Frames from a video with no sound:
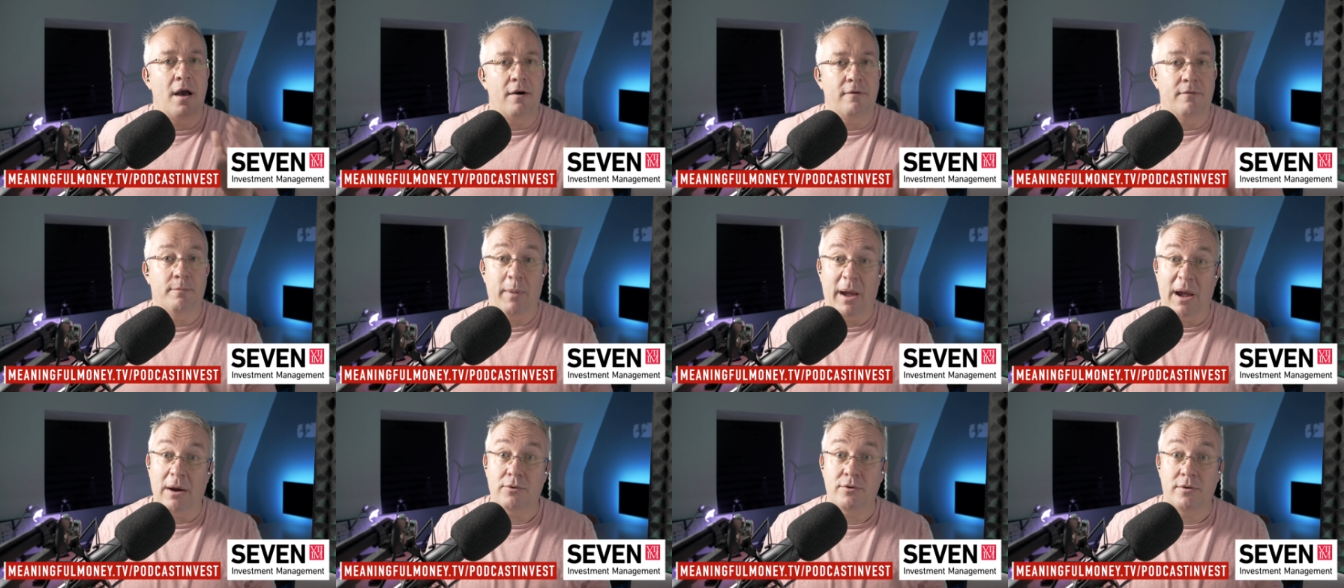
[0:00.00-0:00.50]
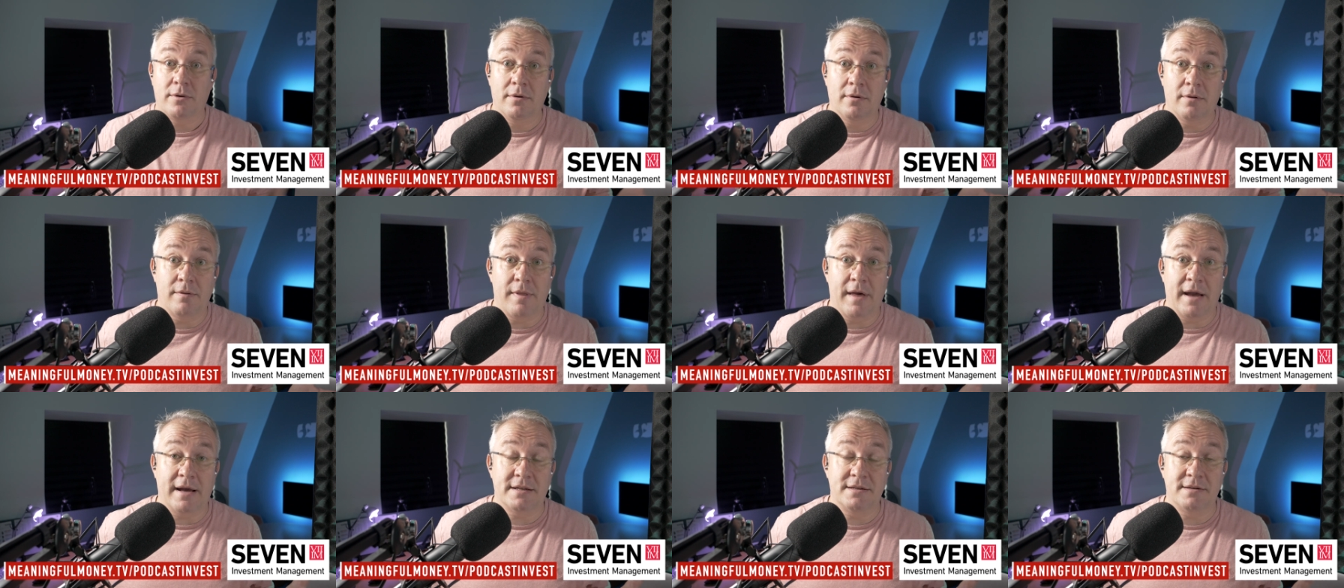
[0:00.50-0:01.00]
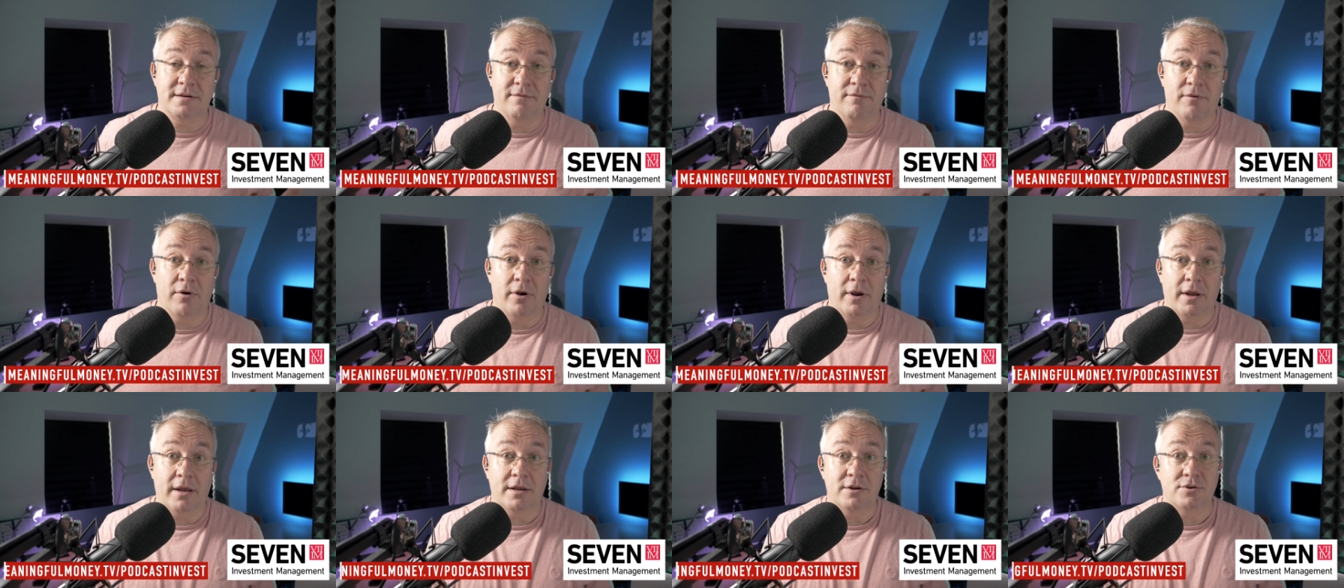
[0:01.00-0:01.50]
about that
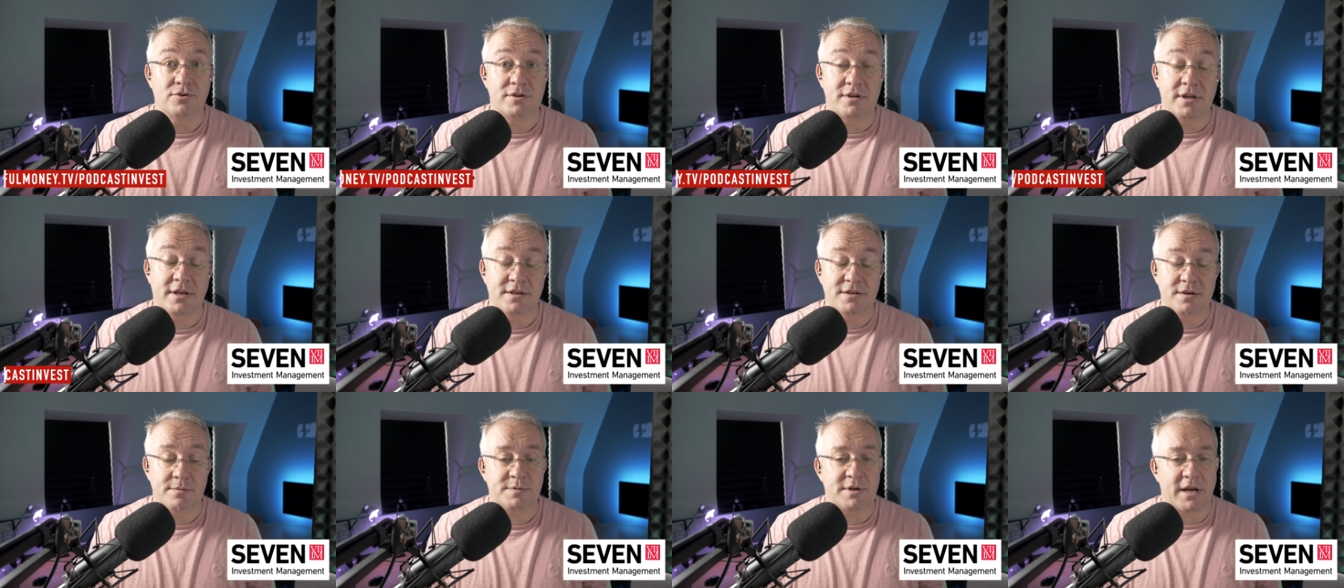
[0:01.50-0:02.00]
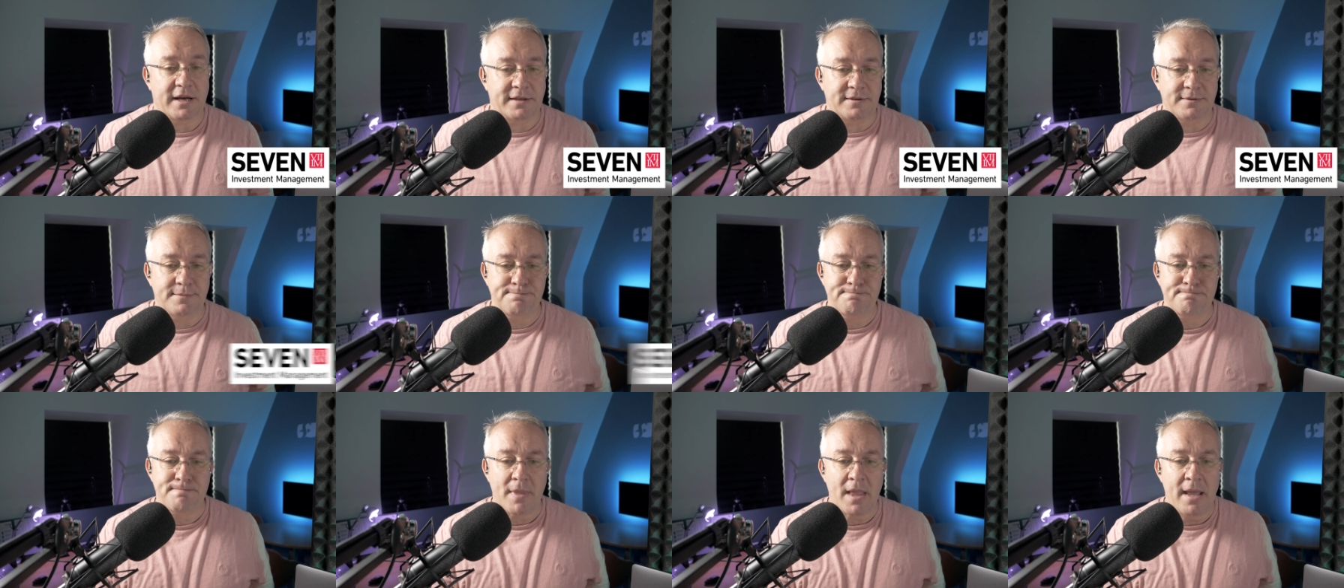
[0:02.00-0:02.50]
very interesting subject.